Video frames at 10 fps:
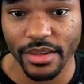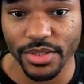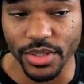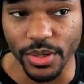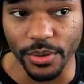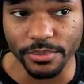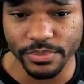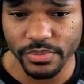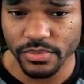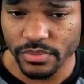So
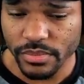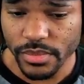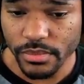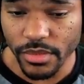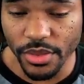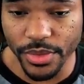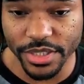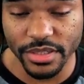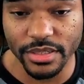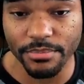
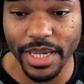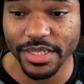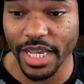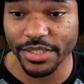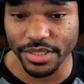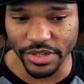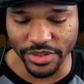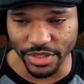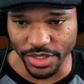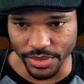this is the best case
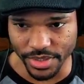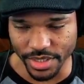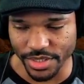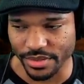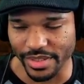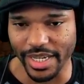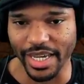scenario usage.